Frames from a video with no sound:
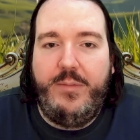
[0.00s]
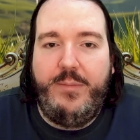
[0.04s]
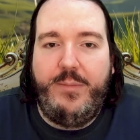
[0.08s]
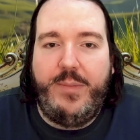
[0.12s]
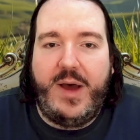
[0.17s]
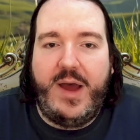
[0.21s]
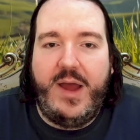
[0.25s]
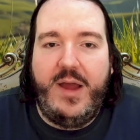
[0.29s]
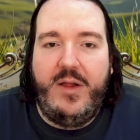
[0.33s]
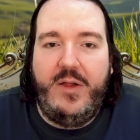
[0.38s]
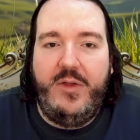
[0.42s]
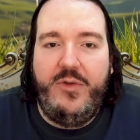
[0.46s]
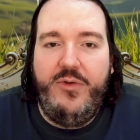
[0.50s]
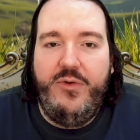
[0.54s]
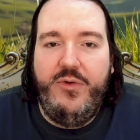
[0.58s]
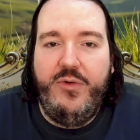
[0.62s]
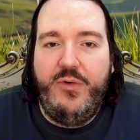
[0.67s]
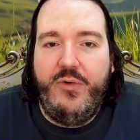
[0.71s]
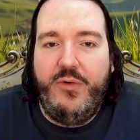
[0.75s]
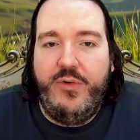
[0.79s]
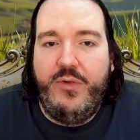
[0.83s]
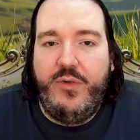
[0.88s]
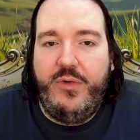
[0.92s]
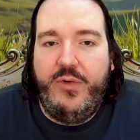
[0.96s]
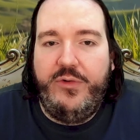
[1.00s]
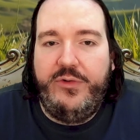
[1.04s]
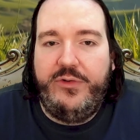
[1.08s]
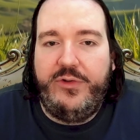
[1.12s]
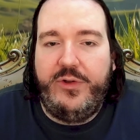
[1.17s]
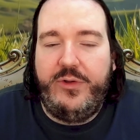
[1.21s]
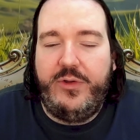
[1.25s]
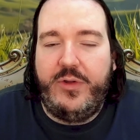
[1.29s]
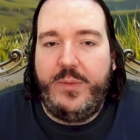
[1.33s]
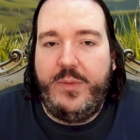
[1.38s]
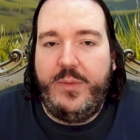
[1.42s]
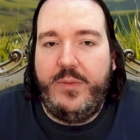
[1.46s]
pile new rules
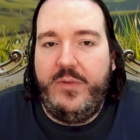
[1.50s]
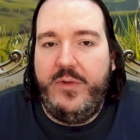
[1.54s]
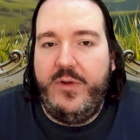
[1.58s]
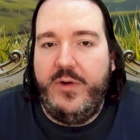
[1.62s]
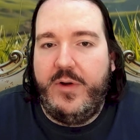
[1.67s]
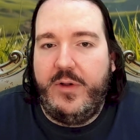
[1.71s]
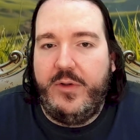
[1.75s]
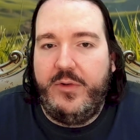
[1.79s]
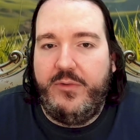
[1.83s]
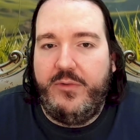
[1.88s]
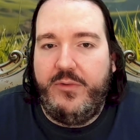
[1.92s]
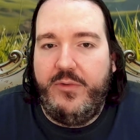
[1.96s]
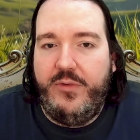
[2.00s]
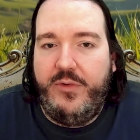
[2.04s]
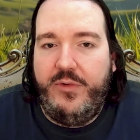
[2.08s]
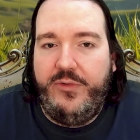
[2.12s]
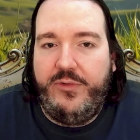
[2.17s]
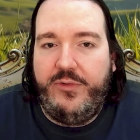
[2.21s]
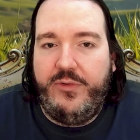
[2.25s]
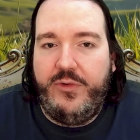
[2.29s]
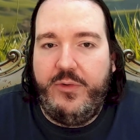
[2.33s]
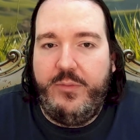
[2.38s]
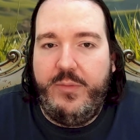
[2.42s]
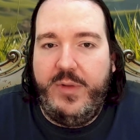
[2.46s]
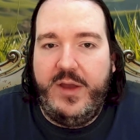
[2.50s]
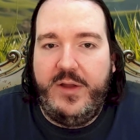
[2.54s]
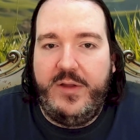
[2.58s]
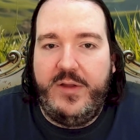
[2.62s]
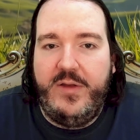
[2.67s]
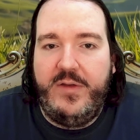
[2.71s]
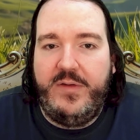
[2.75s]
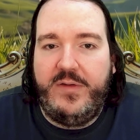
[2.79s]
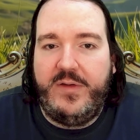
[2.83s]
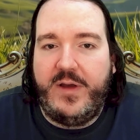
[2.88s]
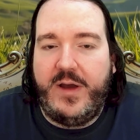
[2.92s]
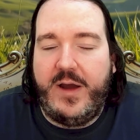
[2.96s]
on top of the old rules to make
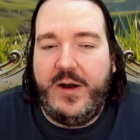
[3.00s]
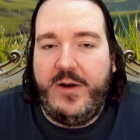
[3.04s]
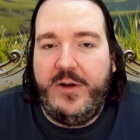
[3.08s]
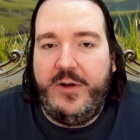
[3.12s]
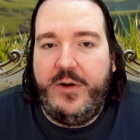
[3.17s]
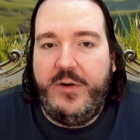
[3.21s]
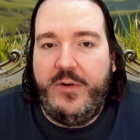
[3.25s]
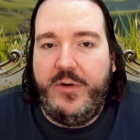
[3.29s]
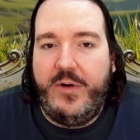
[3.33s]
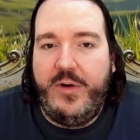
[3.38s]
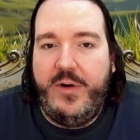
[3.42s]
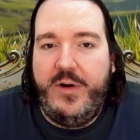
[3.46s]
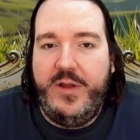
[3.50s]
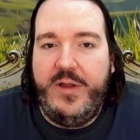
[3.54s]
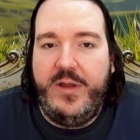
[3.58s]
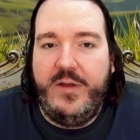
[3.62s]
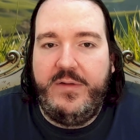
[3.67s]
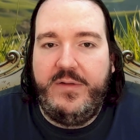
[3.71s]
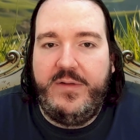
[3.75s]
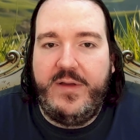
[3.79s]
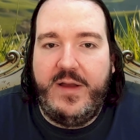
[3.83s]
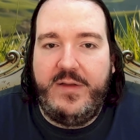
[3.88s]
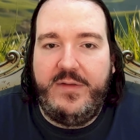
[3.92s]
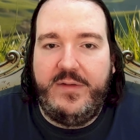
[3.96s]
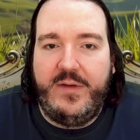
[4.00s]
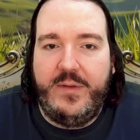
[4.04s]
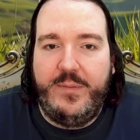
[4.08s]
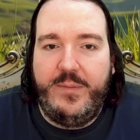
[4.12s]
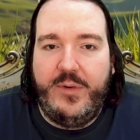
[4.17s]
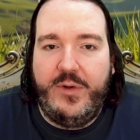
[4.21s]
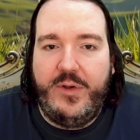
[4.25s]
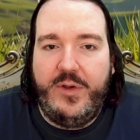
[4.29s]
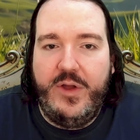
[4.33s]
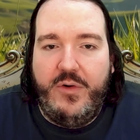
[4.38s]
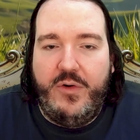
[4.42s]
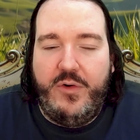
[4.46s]
this harder or
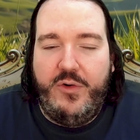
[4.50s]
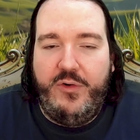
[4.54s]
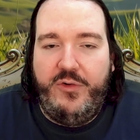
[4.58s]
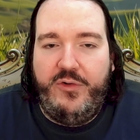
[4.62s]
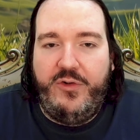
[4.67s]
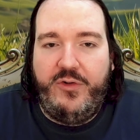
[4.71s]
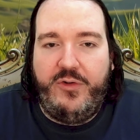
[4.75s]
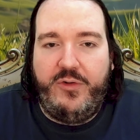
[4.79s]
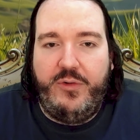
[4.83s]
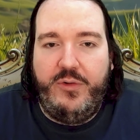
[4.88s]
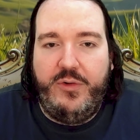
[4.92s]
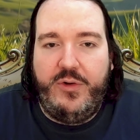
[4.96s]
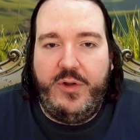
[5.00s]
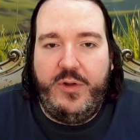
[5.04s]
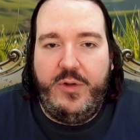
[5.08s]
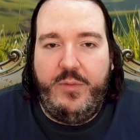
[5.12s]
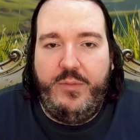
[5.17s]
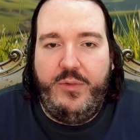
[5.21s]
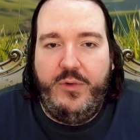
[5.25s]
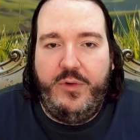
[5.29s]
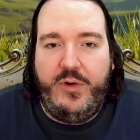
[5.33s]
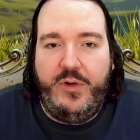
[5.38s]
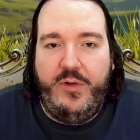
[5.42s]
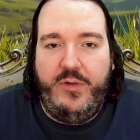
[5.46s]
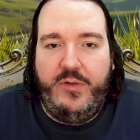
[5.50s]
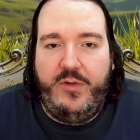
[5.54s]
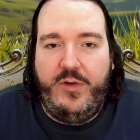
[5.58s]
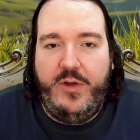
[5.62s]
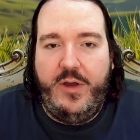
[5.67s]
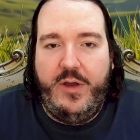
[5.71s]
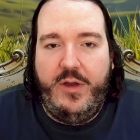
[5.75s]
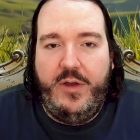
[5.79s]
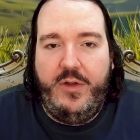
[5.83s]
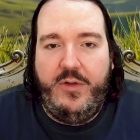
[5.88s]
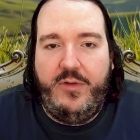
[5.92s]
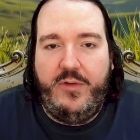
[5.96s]
inaccessible, or just look at the book and
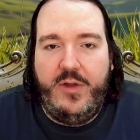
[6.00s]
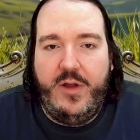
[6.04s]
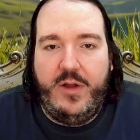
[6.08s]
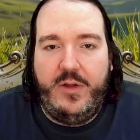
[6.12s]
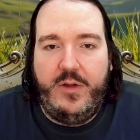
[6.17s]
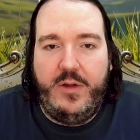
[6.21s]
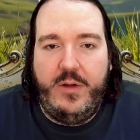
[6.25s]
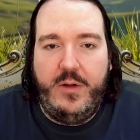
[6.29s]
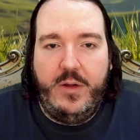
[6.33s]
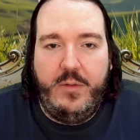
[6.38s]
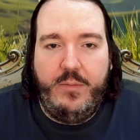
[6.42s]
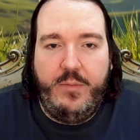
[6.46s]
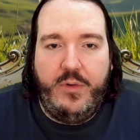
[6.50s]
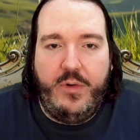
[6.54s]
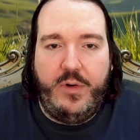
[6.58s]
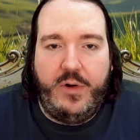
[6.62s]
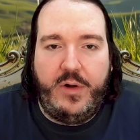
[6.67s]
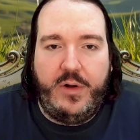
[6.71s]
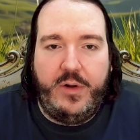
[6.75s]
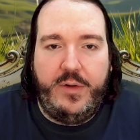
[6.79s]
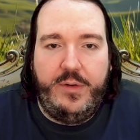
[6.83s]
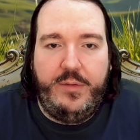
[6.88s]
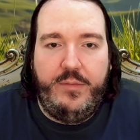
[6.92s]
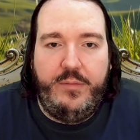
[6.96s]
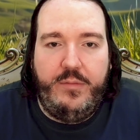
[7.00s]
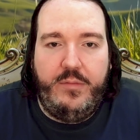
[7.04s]
say, it's not in the book.